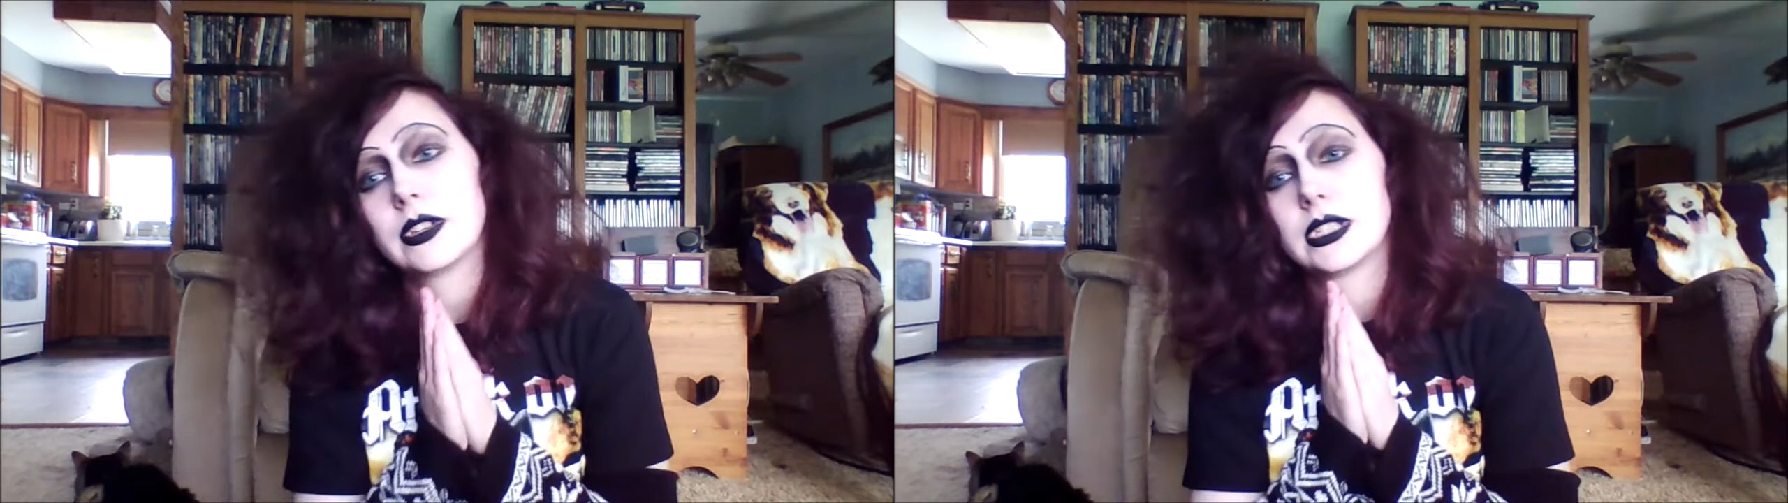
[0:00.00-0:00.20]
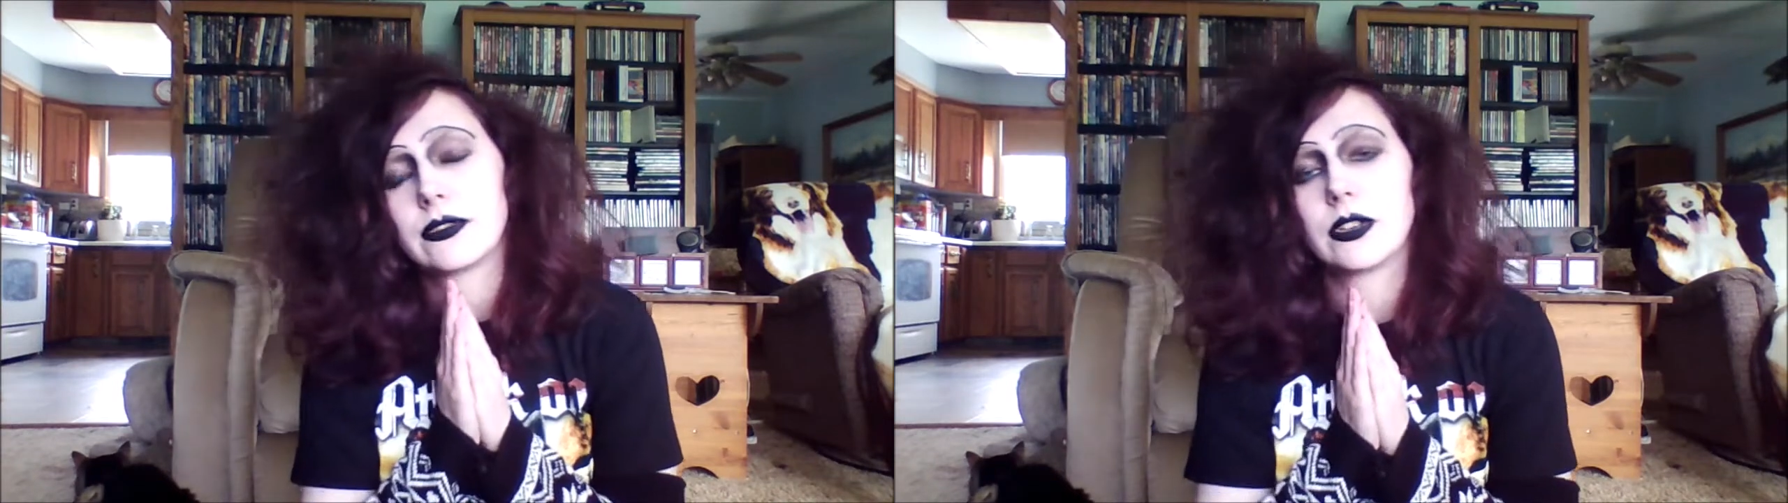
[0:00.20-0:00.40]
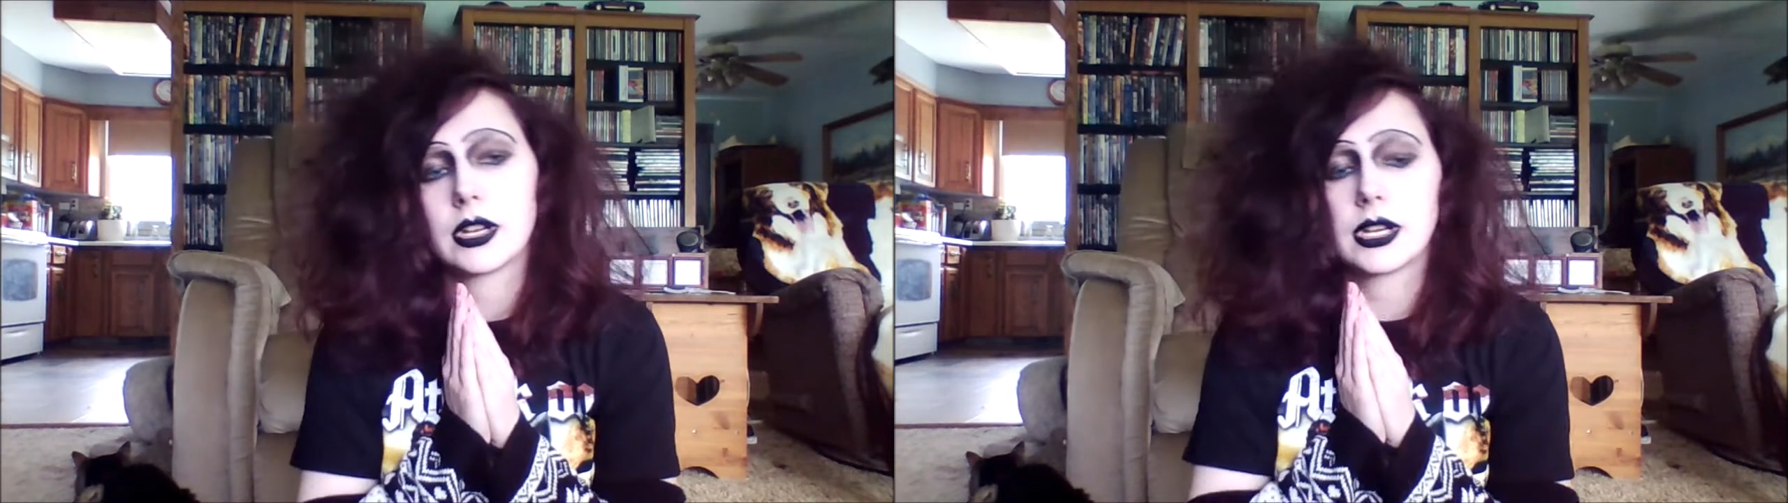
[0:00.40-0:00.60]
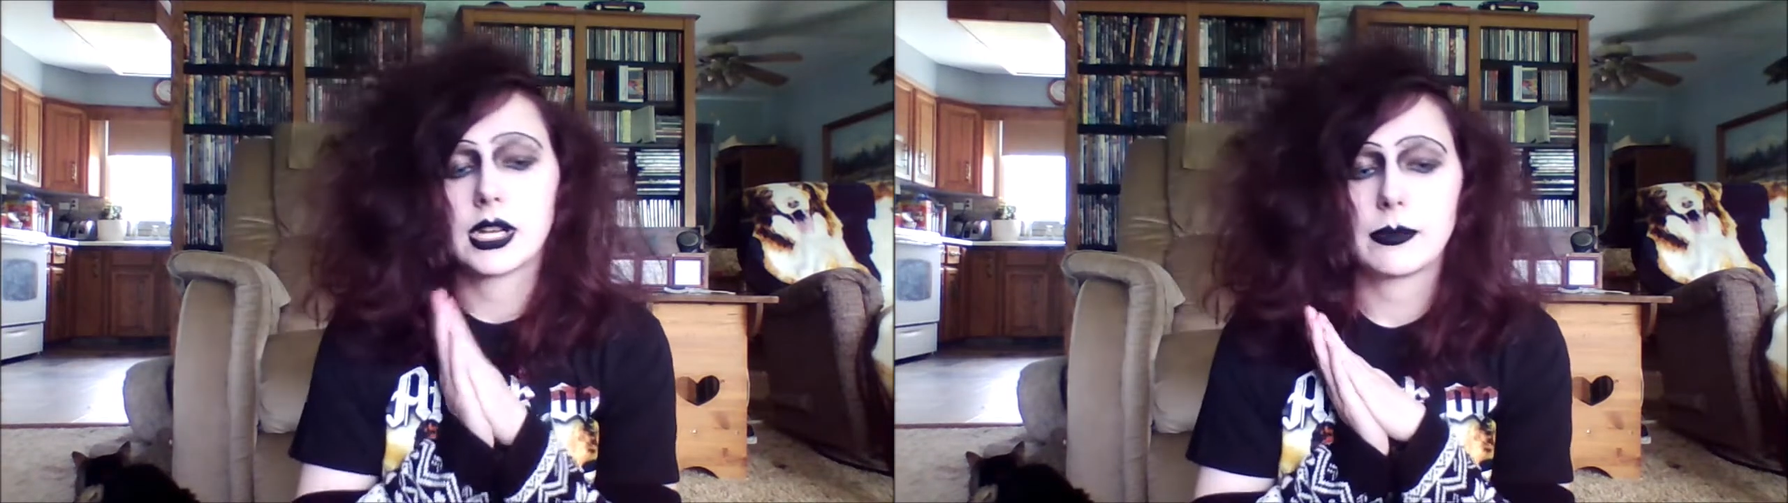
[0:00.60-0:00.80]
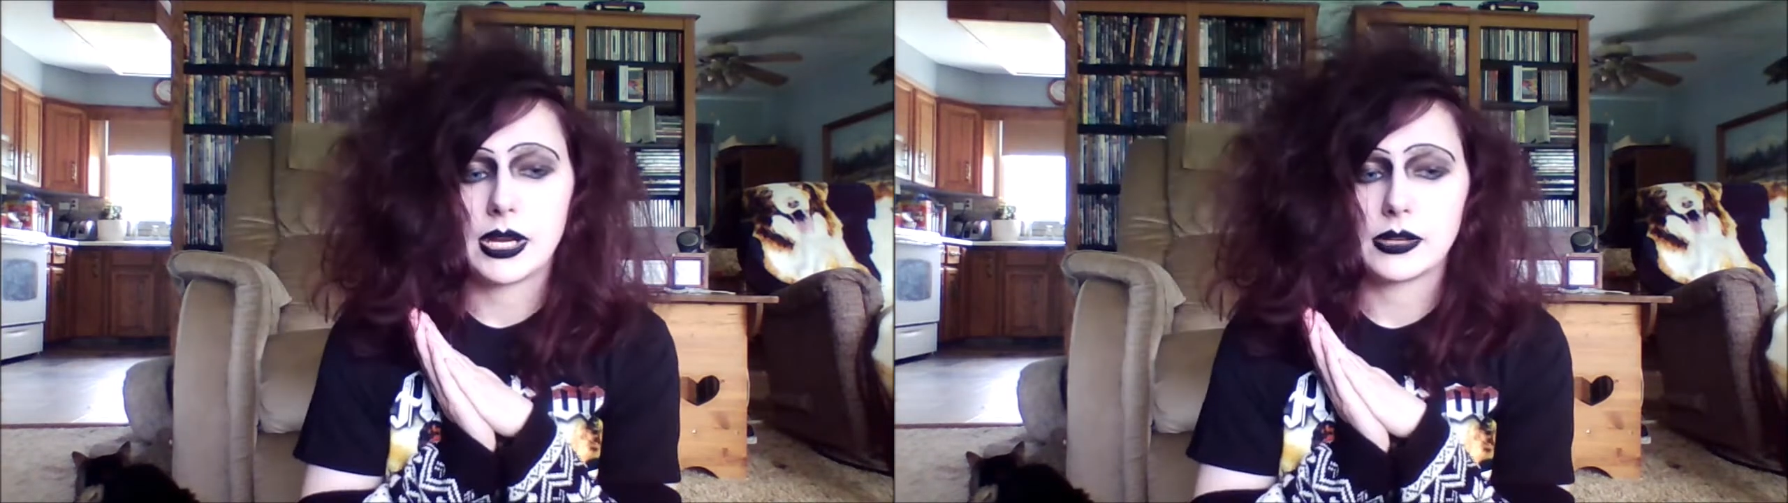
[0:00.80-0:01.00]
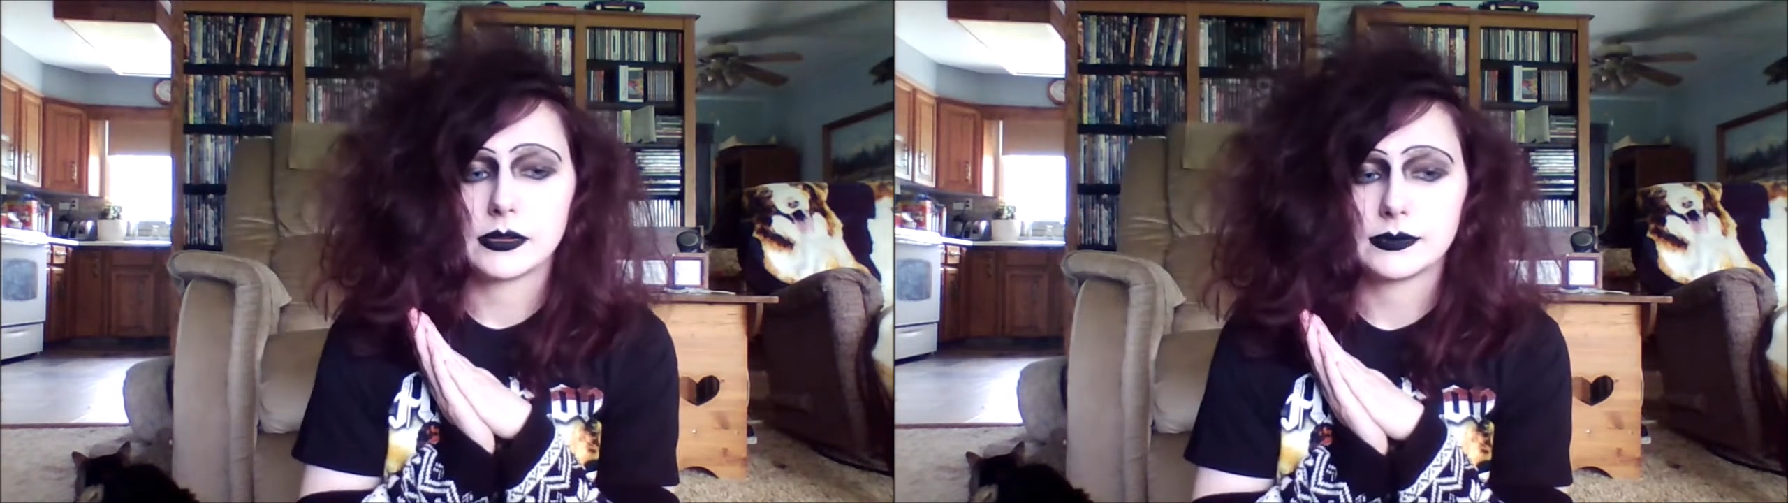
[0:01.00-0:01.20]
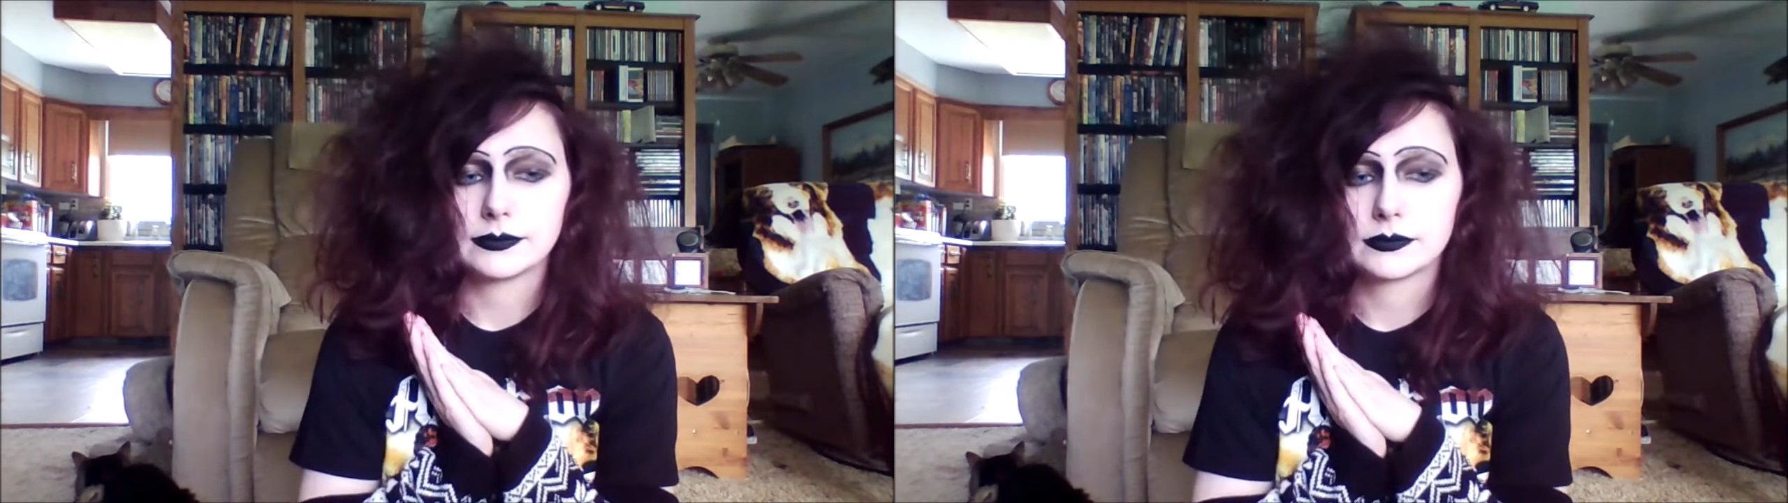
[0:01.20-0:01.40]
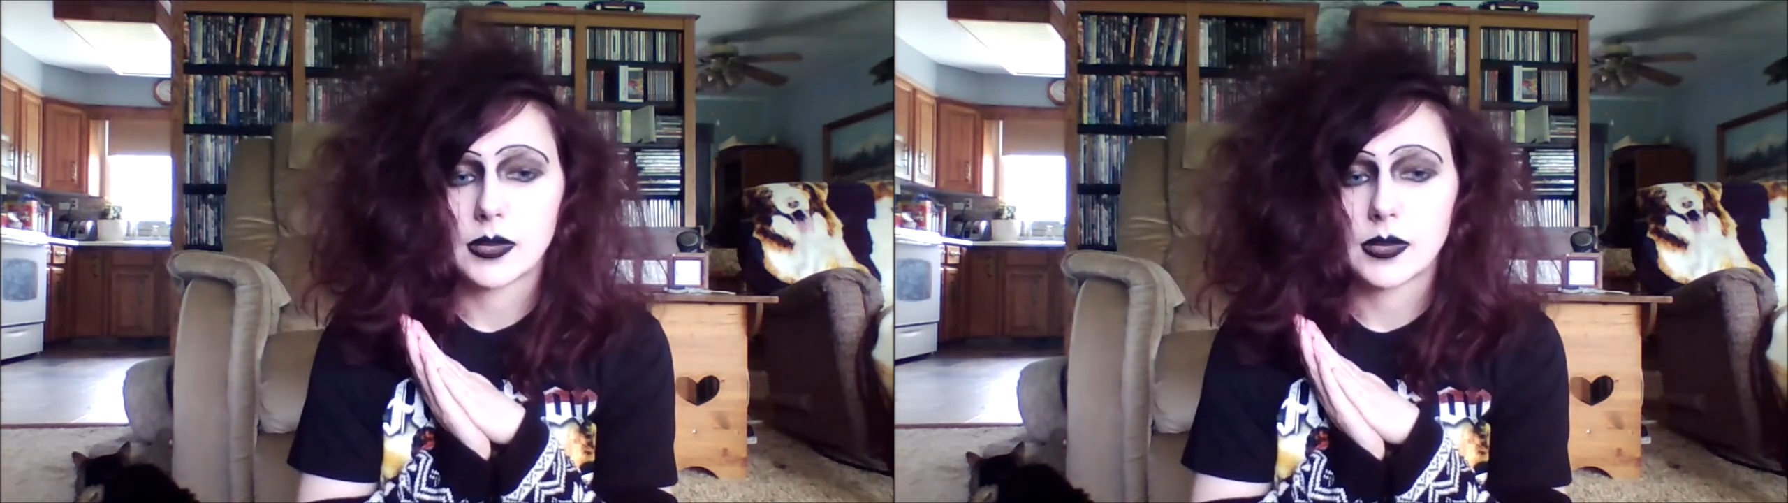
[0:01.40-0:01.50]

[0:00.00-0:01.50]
is if you're going to get a Bengal,